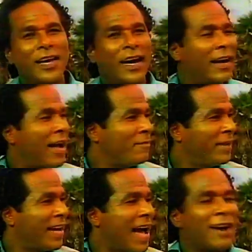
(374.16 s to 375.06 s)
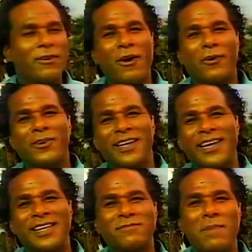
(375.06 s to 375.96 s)
yeah. I mean, I don't know who it
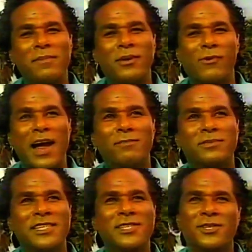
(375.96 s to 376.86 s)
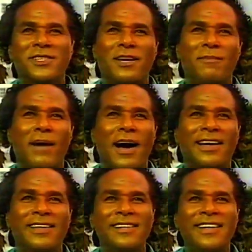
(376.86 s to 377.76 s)
is. Maybe Ramses or somebody.